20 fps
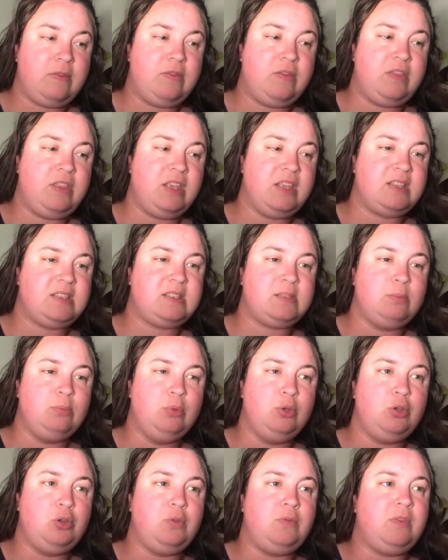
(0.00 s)
This
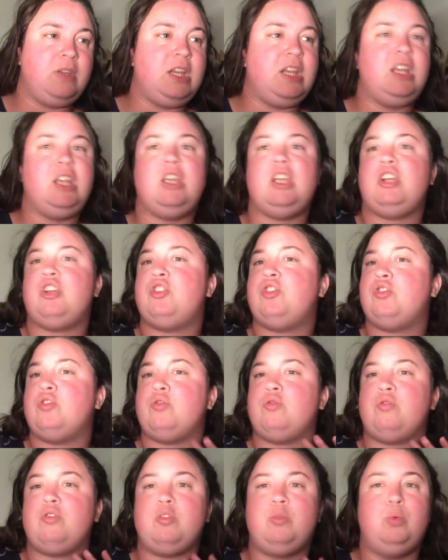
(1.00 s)
movie
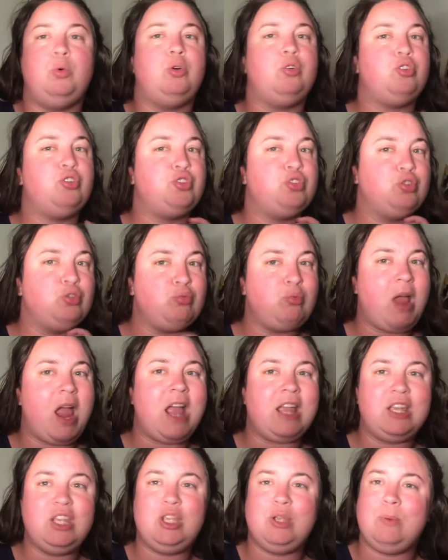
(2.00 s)
will
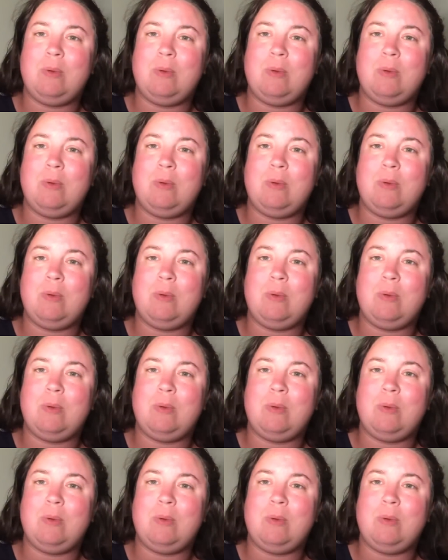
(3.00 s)
crack you